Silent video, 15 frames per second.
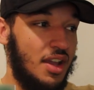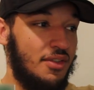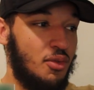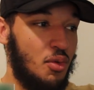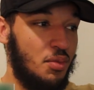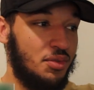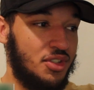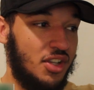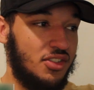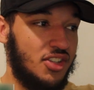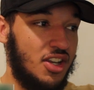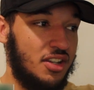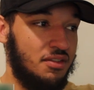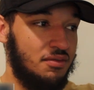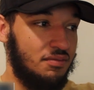Everyone was
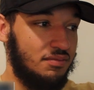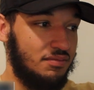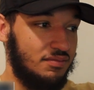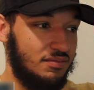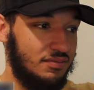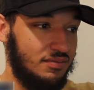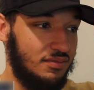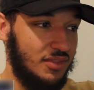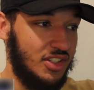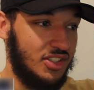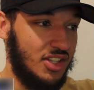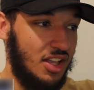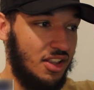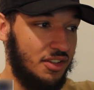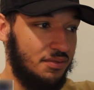onside. That's
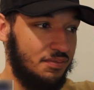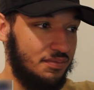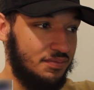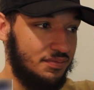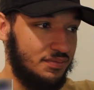solid.